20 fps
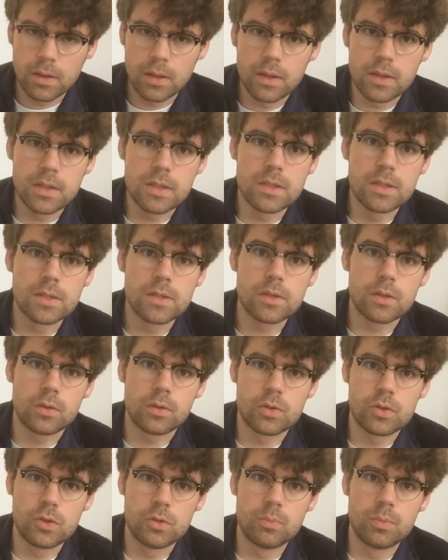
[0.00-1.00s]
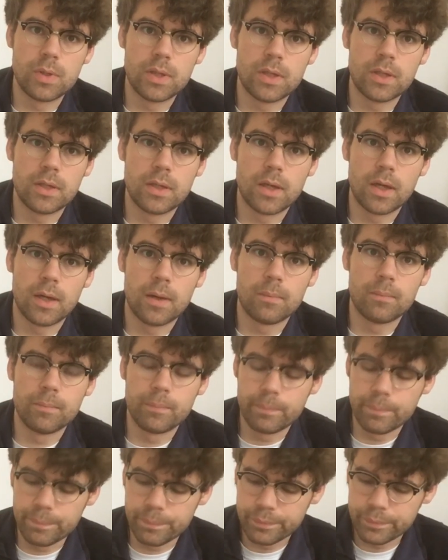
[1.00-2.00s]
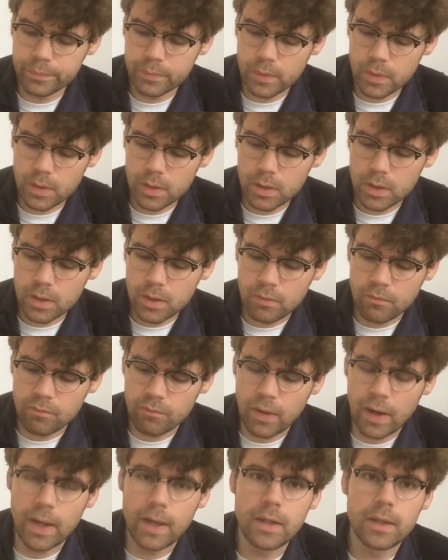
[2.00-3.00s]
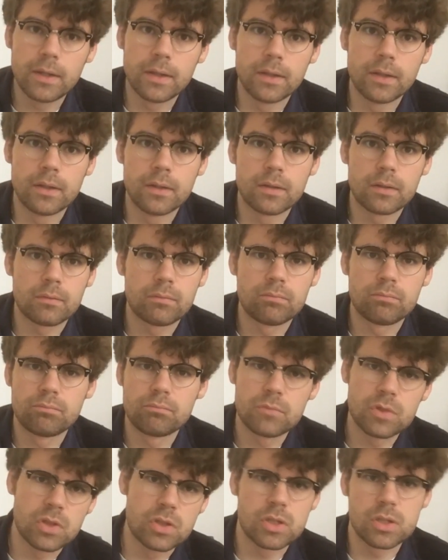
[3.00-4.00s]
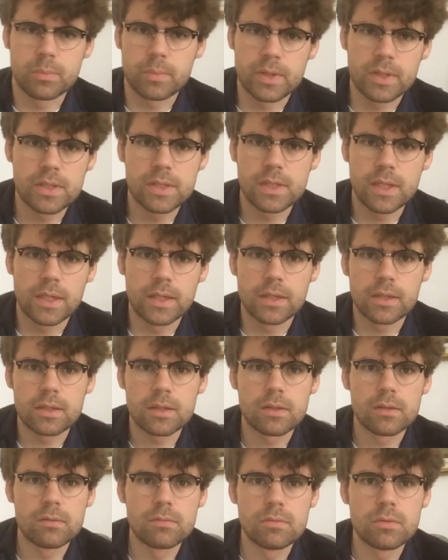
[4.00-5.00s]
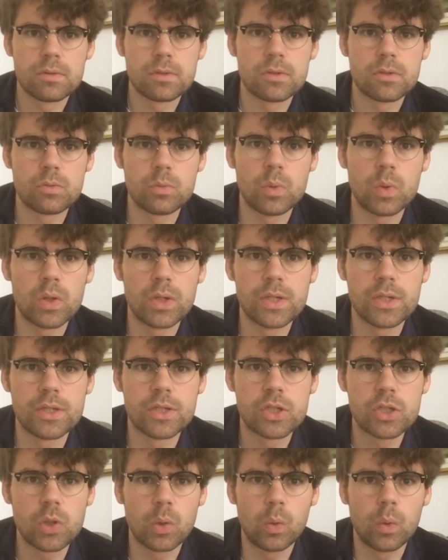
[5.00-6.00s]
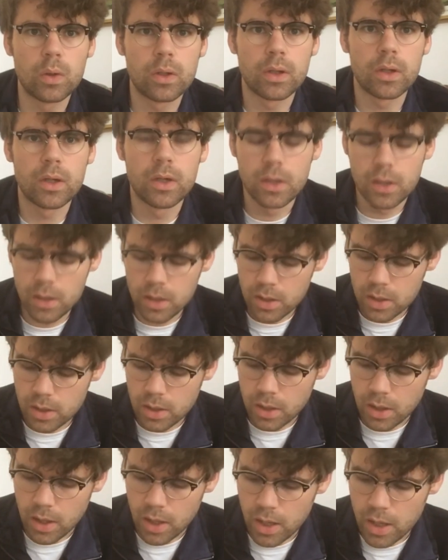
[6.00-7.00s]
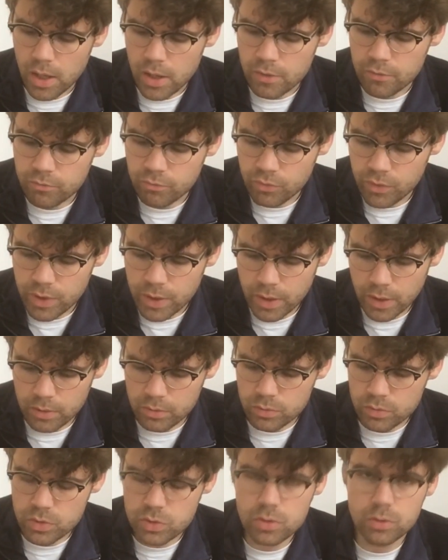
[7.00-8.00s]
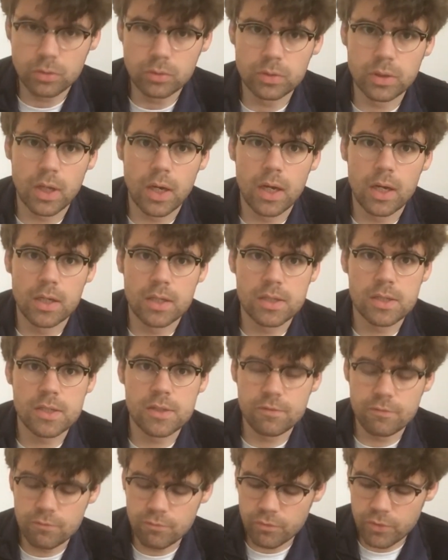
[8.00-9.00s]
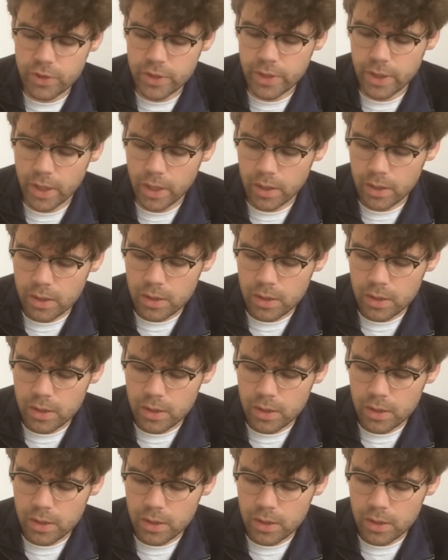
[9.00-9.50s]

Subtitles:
he's also been violent to some extent toward his daughter, Frida, who's called Auntie Frida.